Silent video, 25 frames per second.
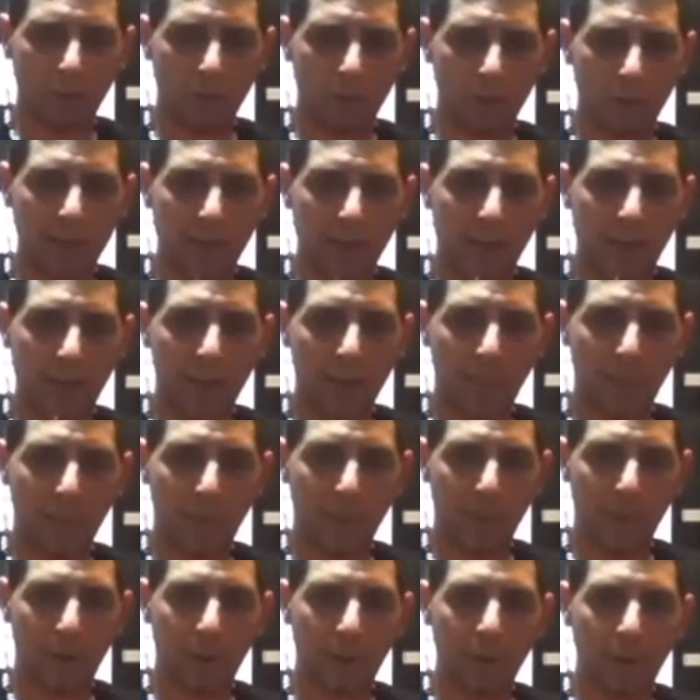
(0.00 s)
tap
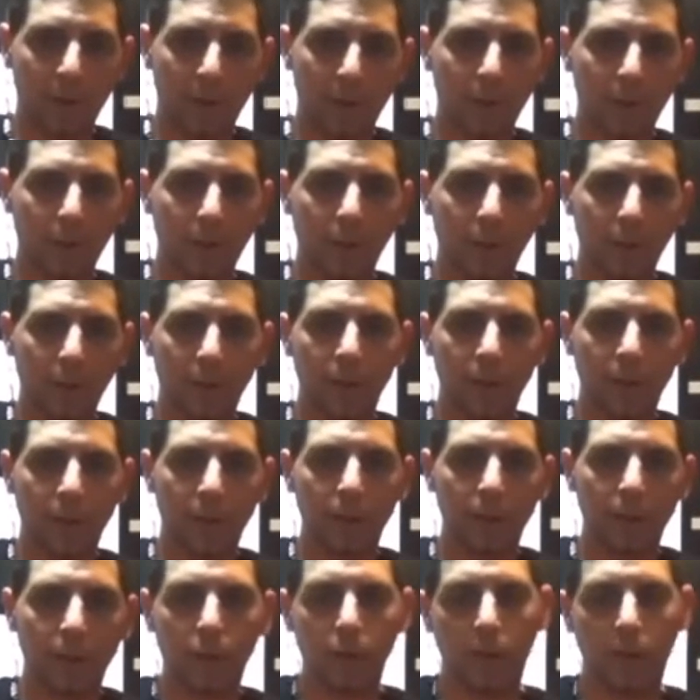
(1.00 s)
on it and it
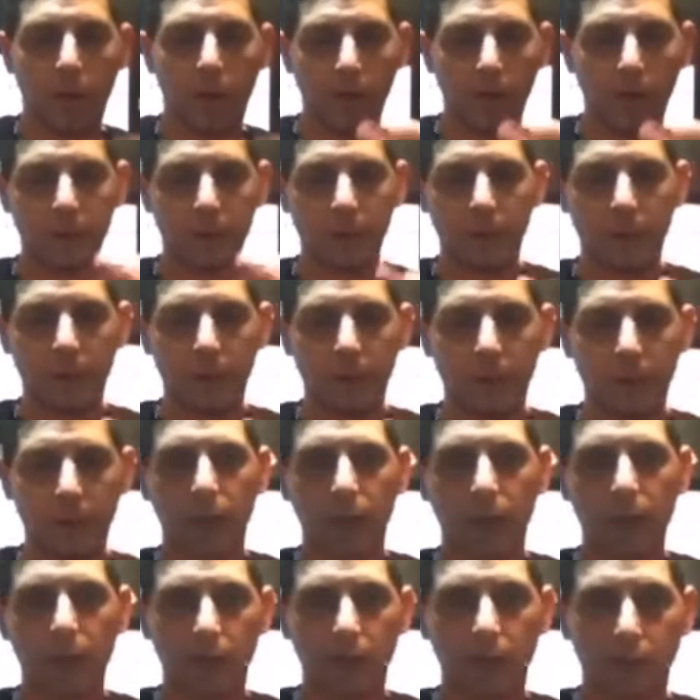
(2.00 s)
cracks the
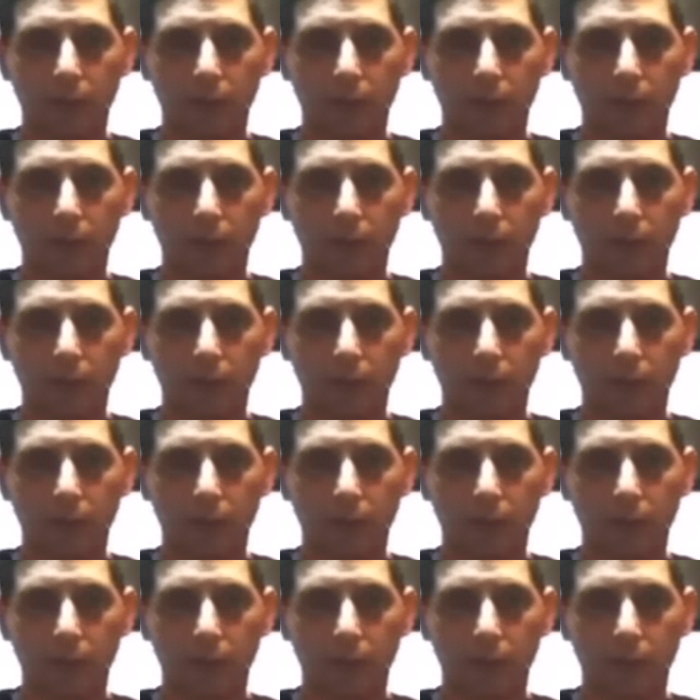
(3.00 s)
eggshell,